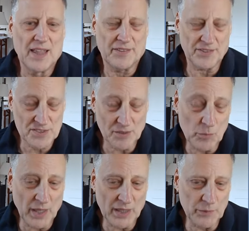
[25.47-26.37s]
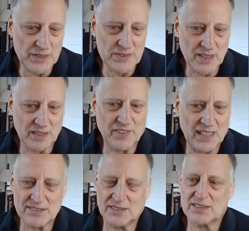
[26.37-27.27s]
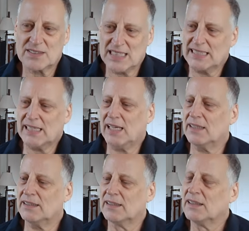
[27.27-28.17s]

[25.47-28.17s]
there's some way in which the advisor is thinking,